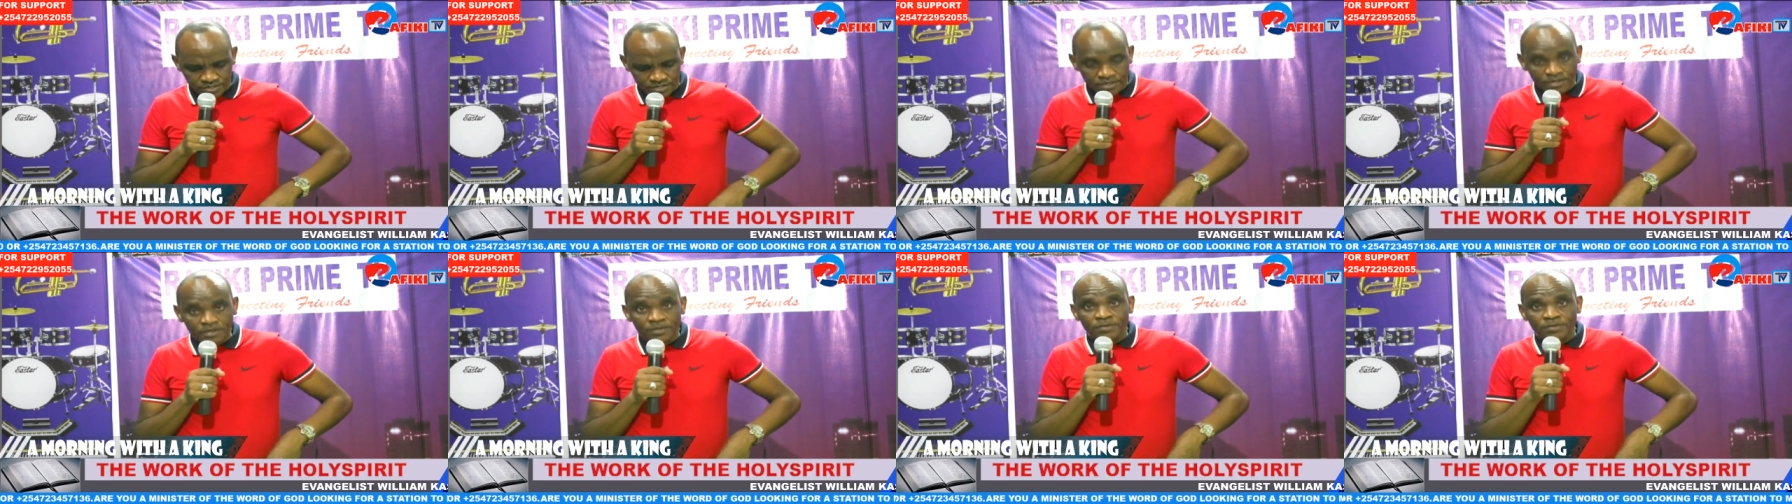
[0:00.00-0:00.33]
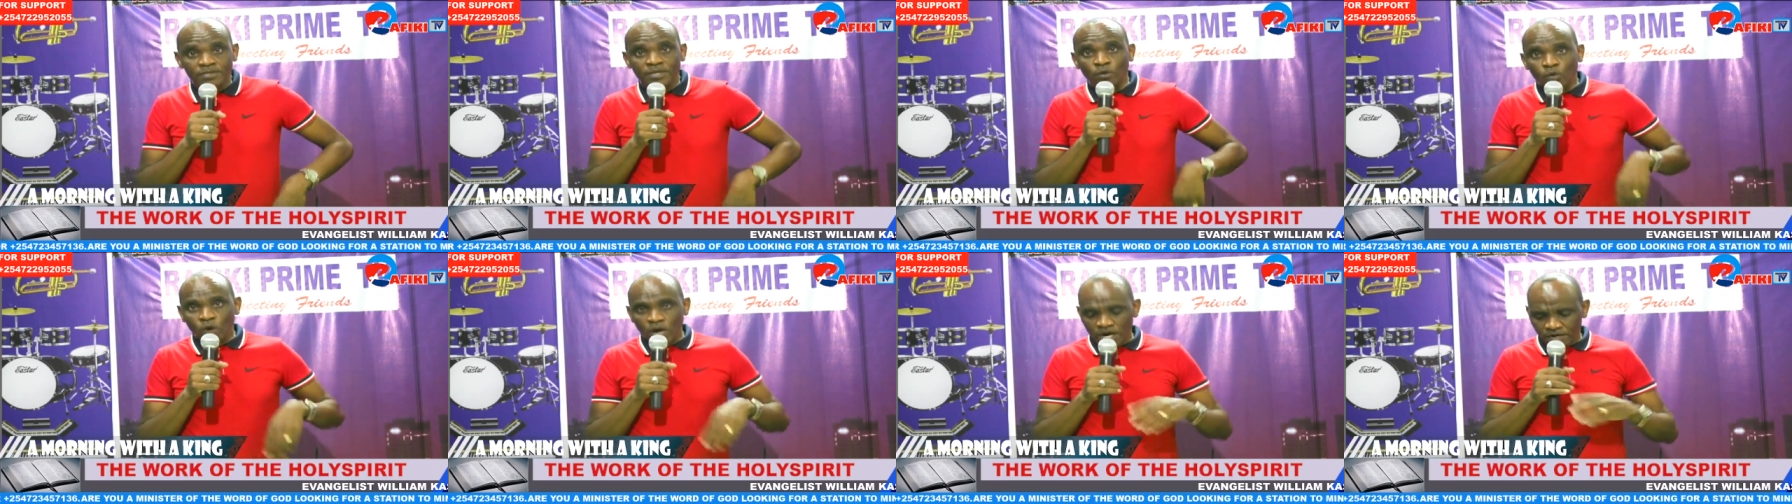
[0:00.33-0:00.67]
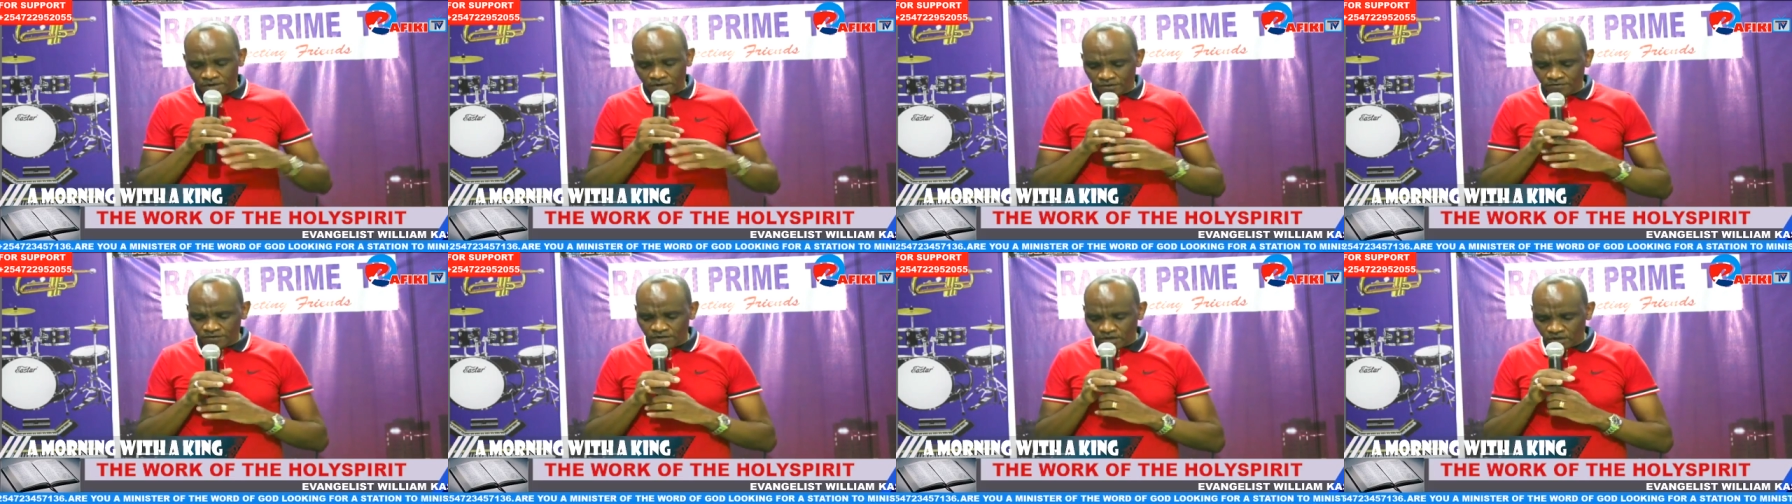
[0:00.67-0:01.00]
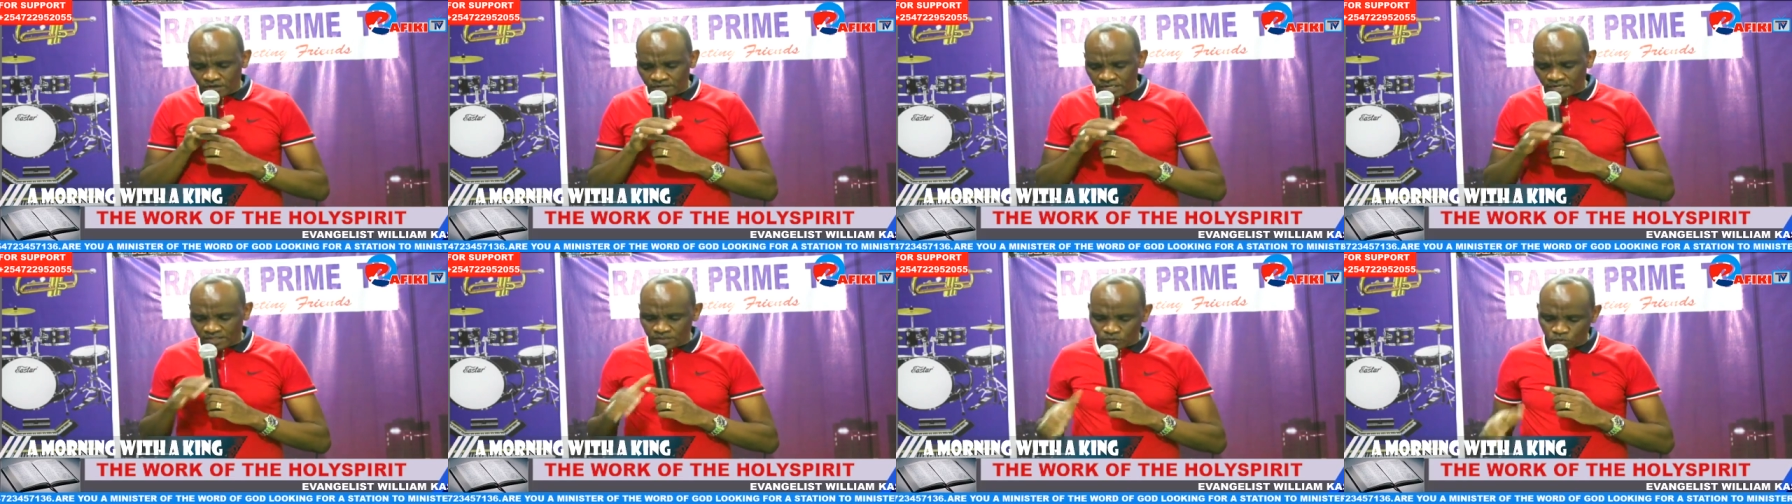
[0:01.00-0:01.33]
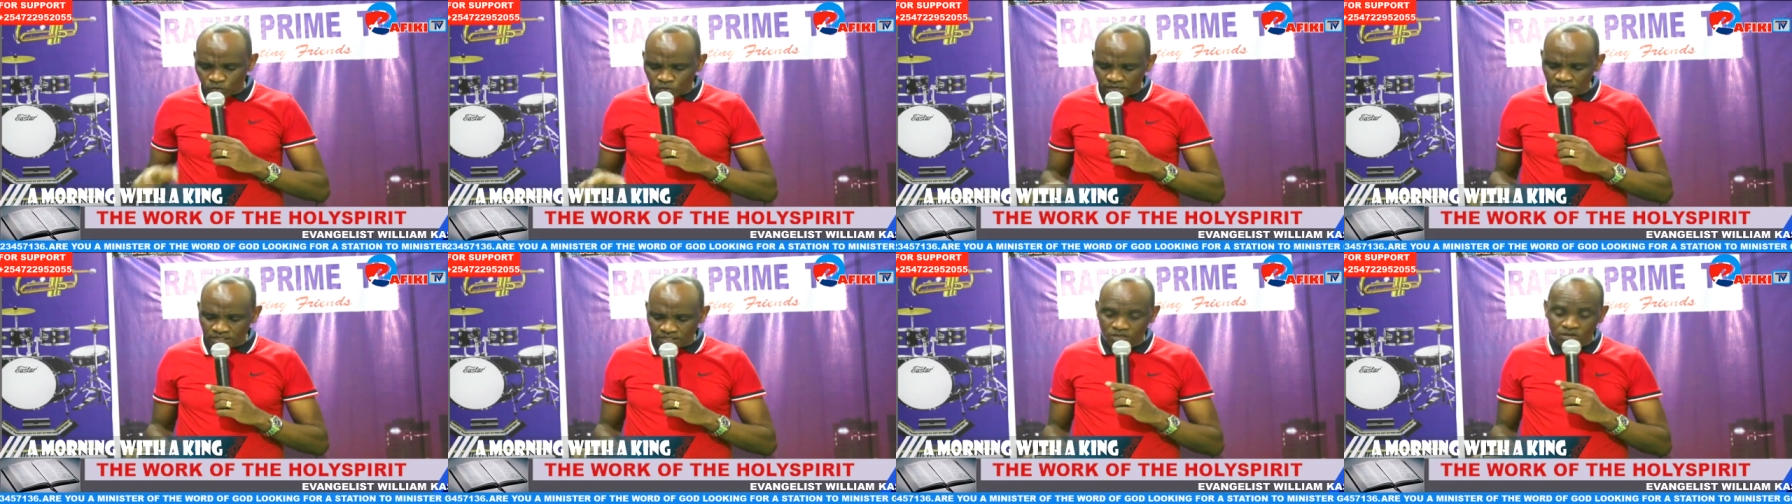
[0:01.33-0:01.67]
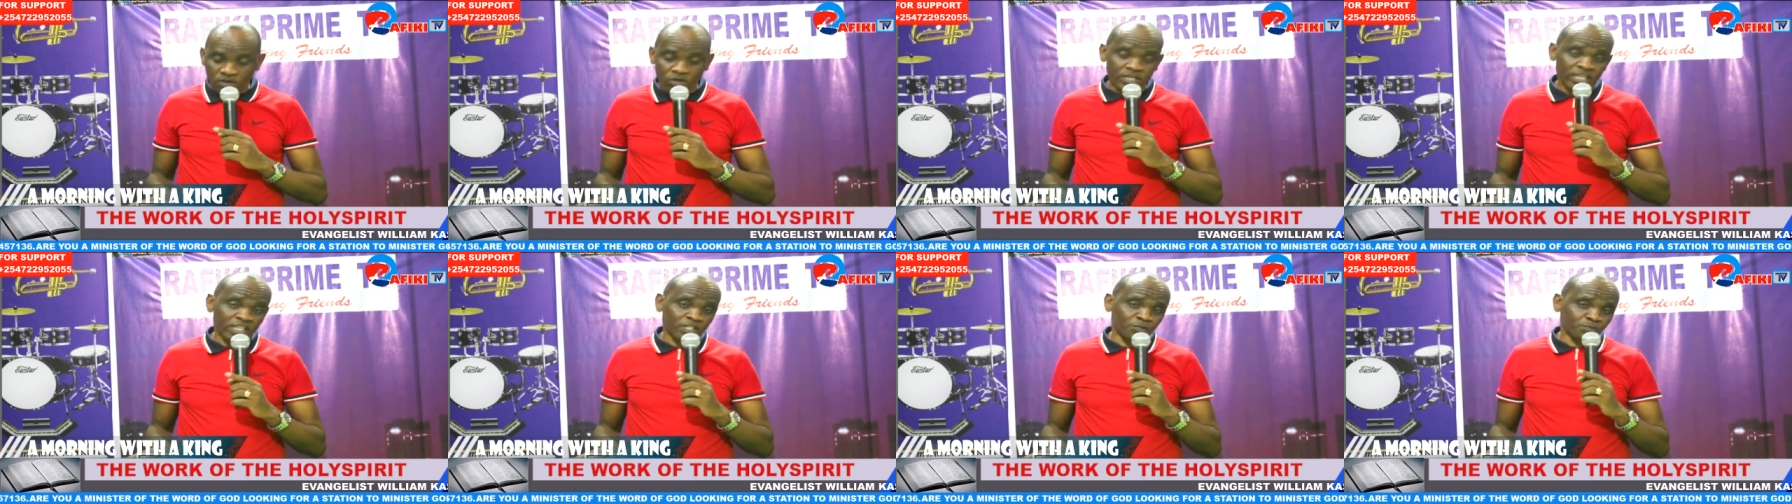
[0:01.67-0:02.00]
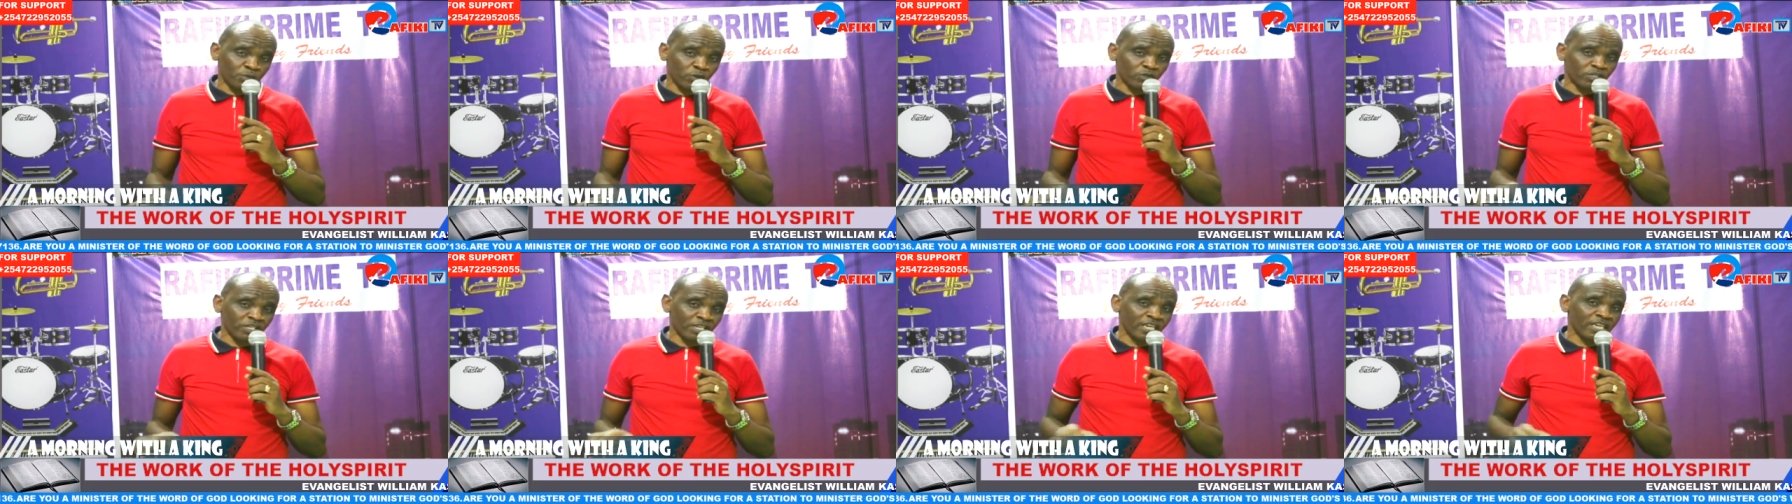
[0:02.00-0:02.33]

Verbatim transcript: the word of God and the word God has put in